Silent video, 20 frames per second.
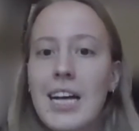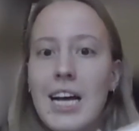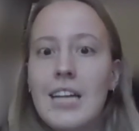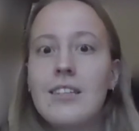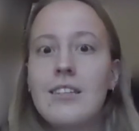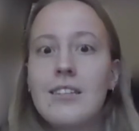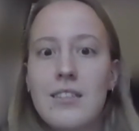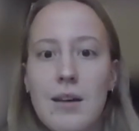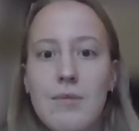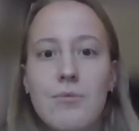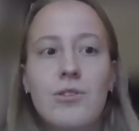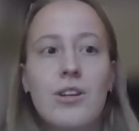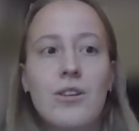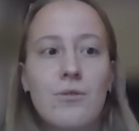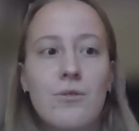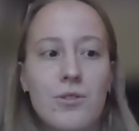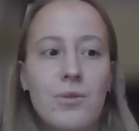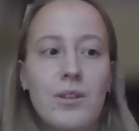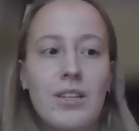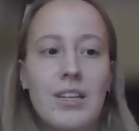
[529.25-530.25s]
and the substrate
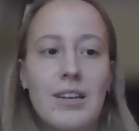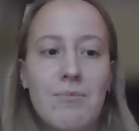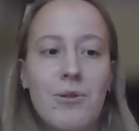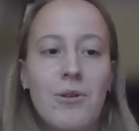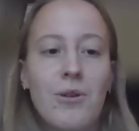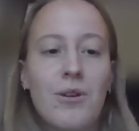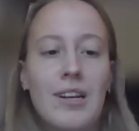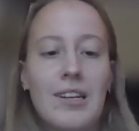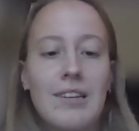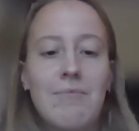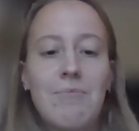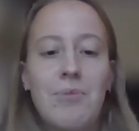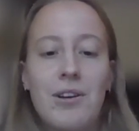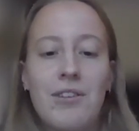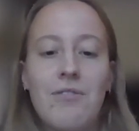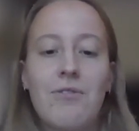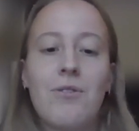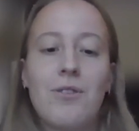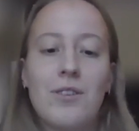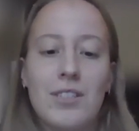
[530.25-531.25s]
was really important. But
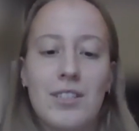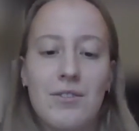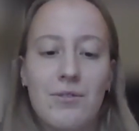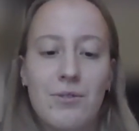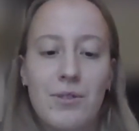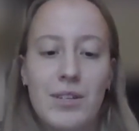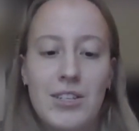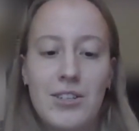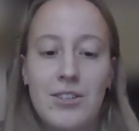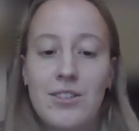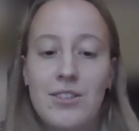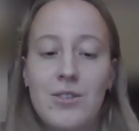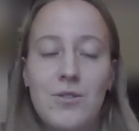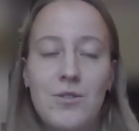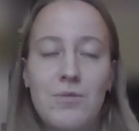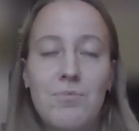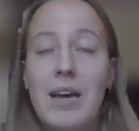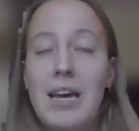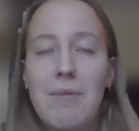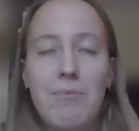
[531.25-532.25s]
of course, if we just
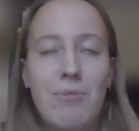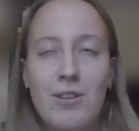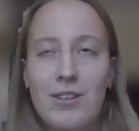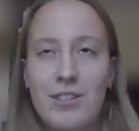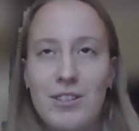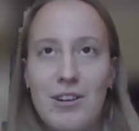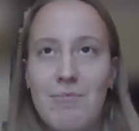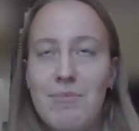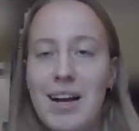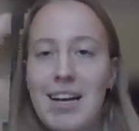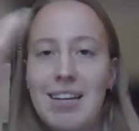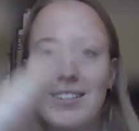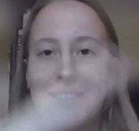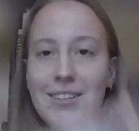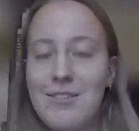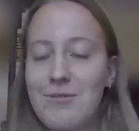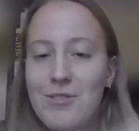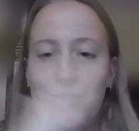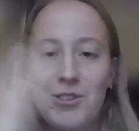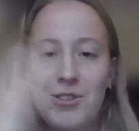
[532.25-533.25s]
use paper as our mask,
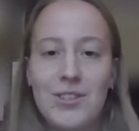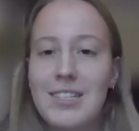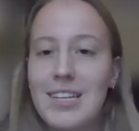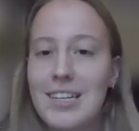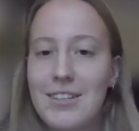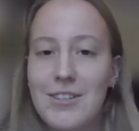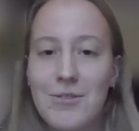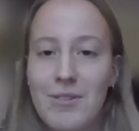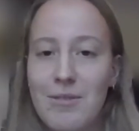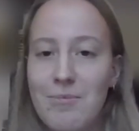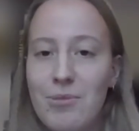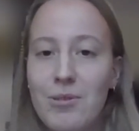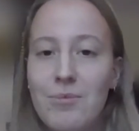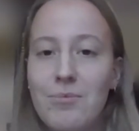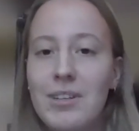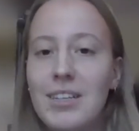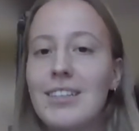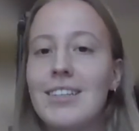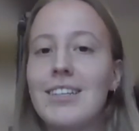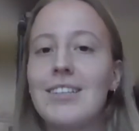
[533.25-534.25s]
it would just stick to it
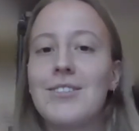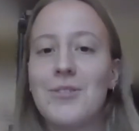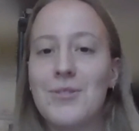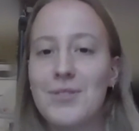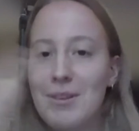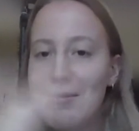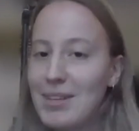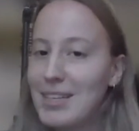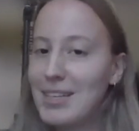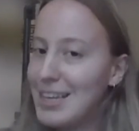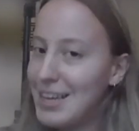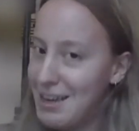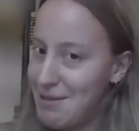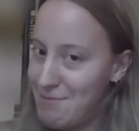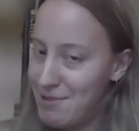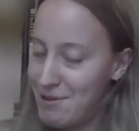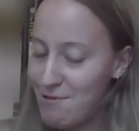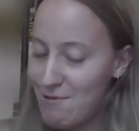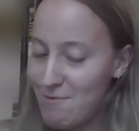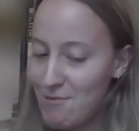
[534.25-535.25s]
permanently. So something that can
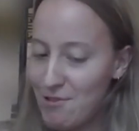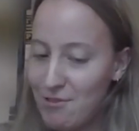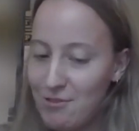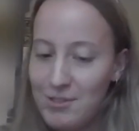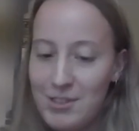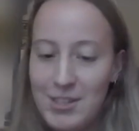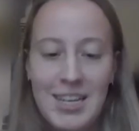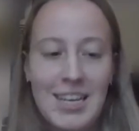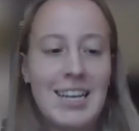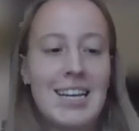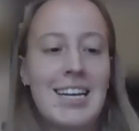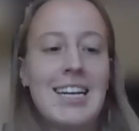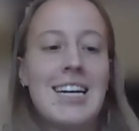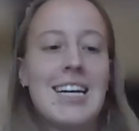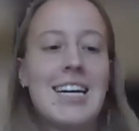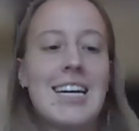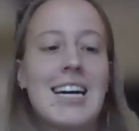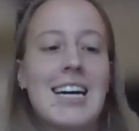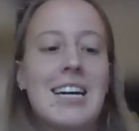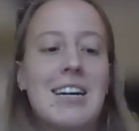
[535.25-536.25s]
be removed.
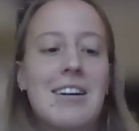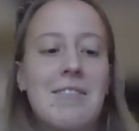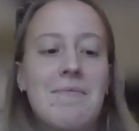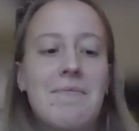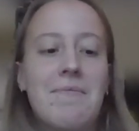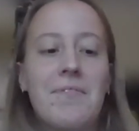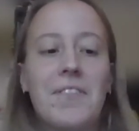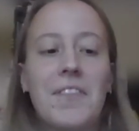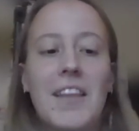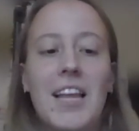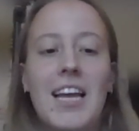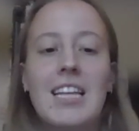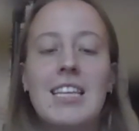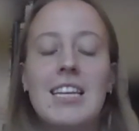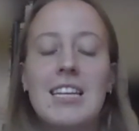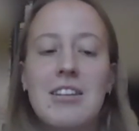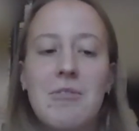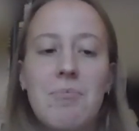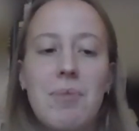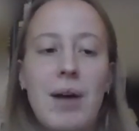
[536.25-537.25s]
Um, and
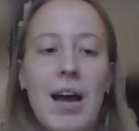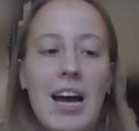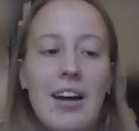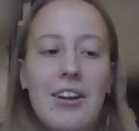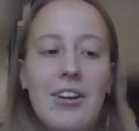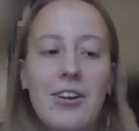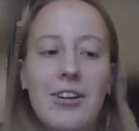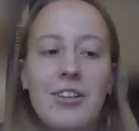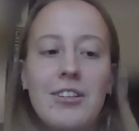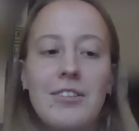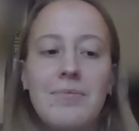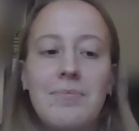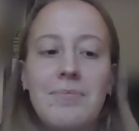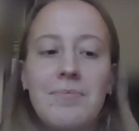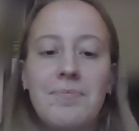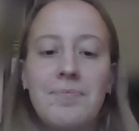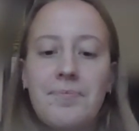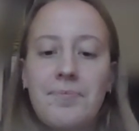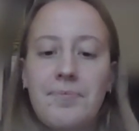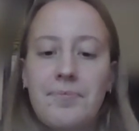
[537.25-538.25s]
then you pattern
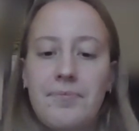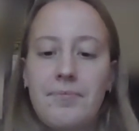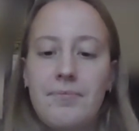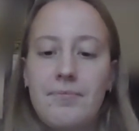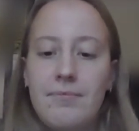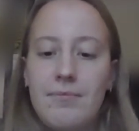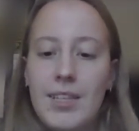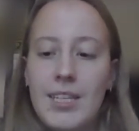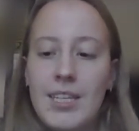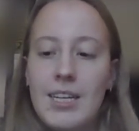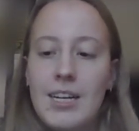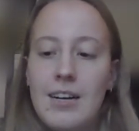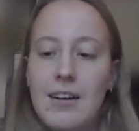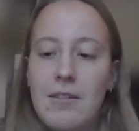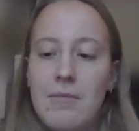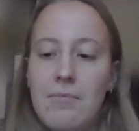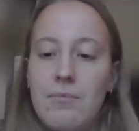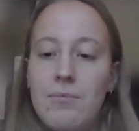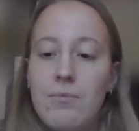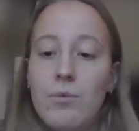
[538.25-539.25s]

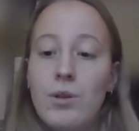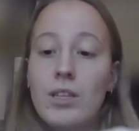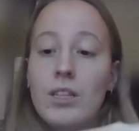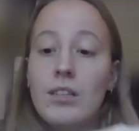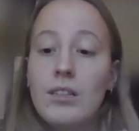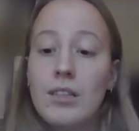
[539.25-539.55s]
um, with a